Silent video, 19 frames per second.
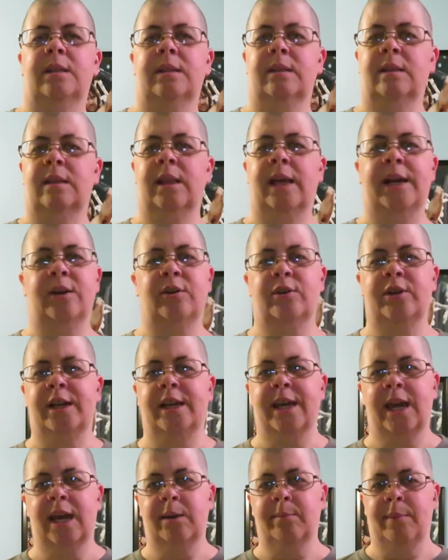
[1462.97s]
later
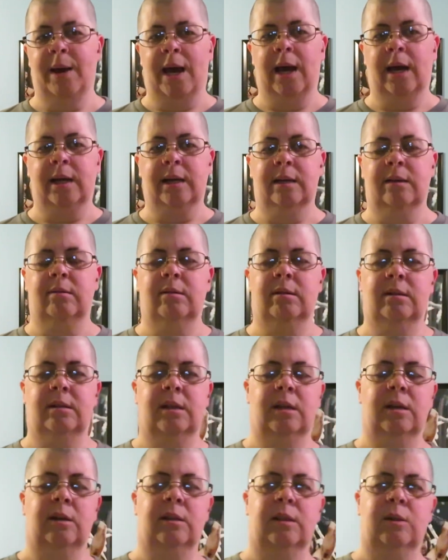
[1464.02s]
he came back and
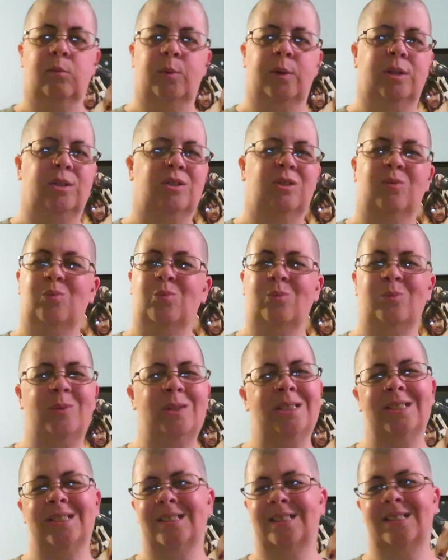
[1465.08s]
everything, and then we
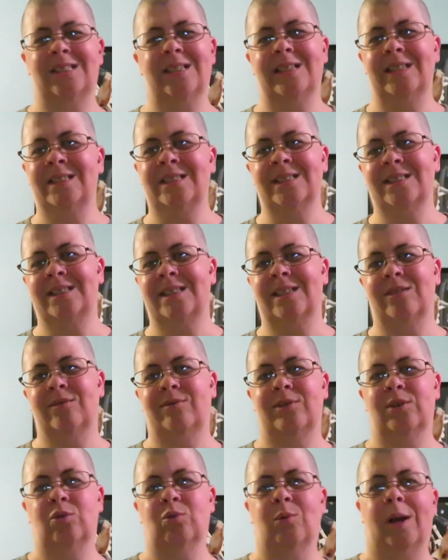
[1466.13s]
we just it just
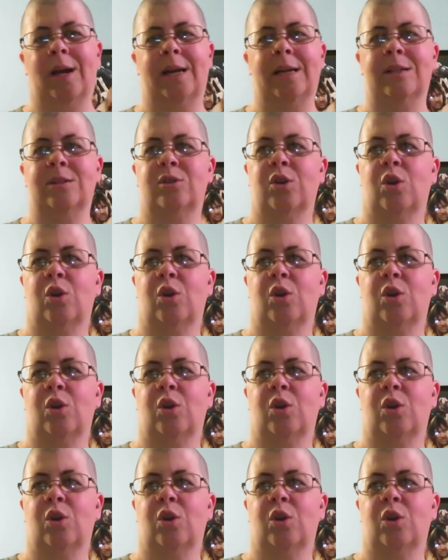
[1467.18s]
didn't feel right.